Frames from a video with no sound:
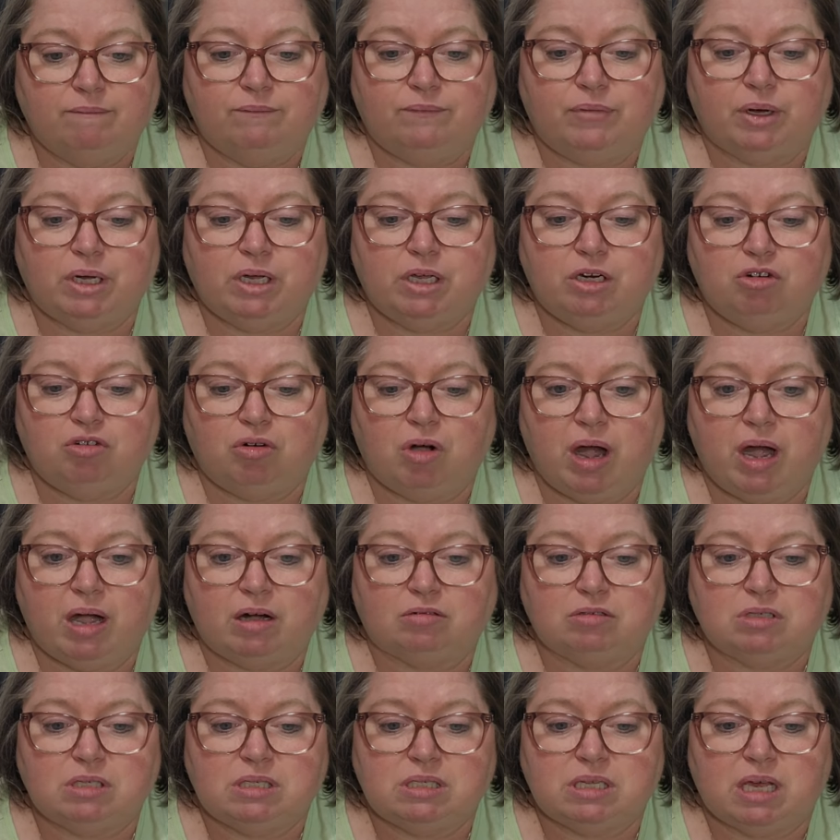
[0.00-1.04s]
fun
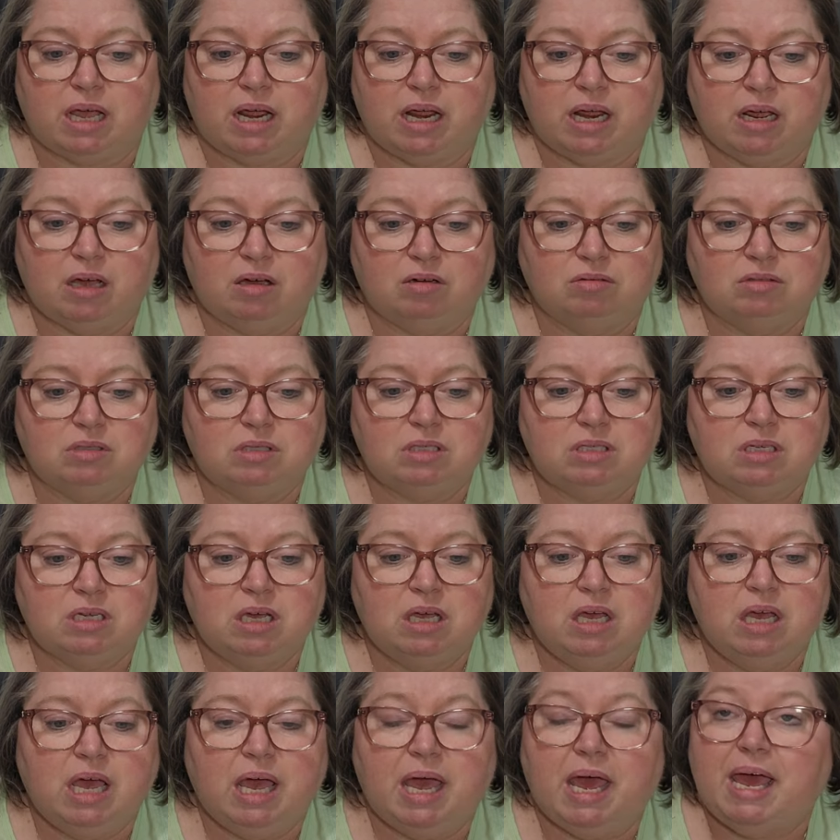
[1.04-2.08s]
rattle sounds,
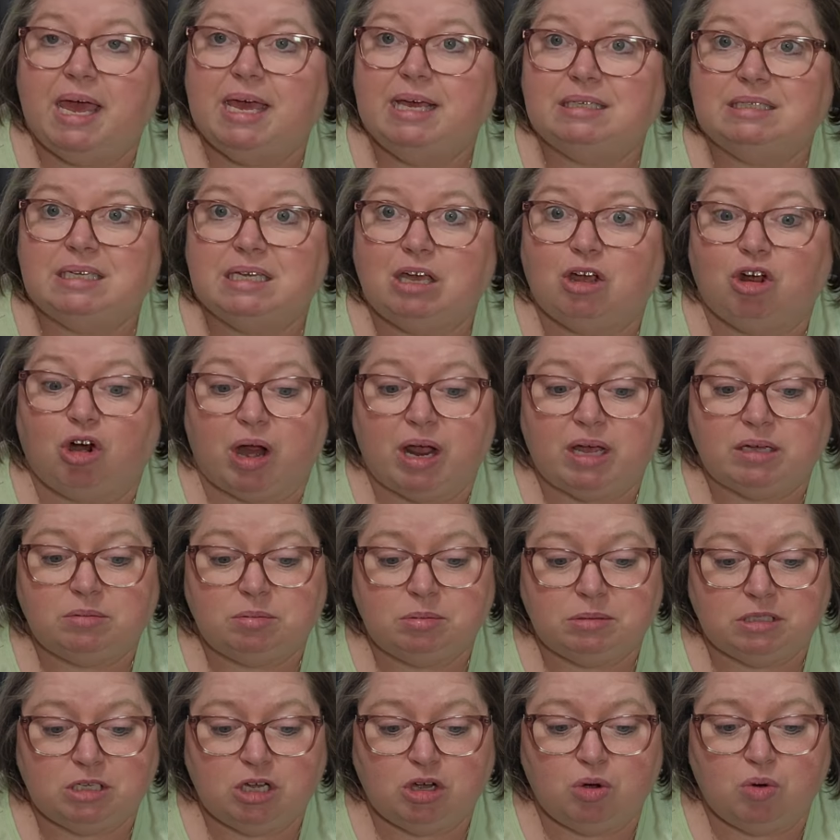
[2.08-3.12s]
easy
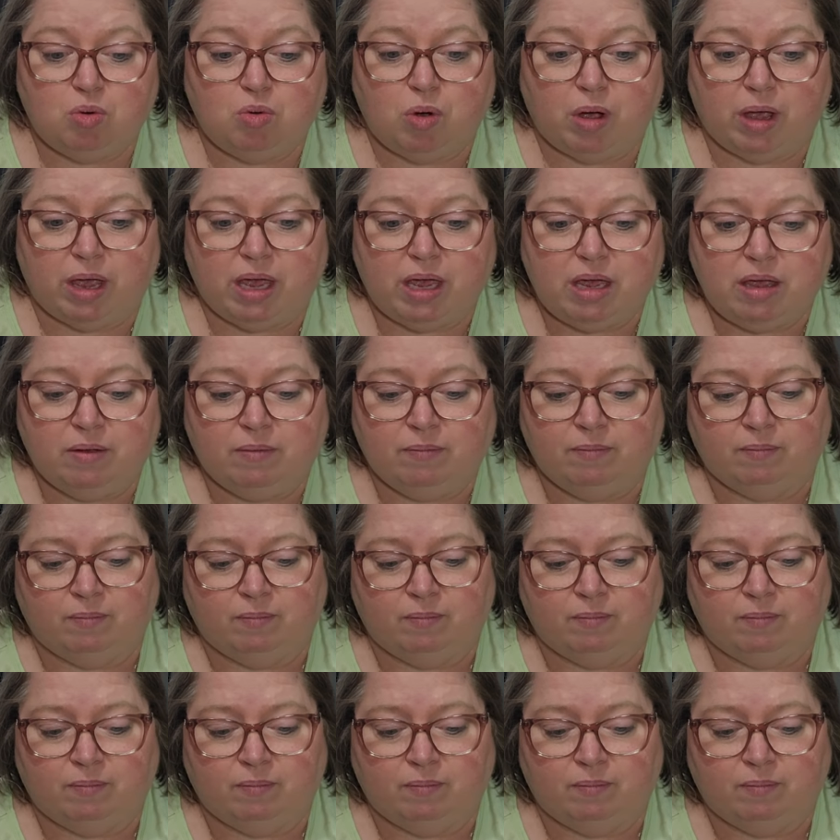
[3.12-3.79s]
grasp toy.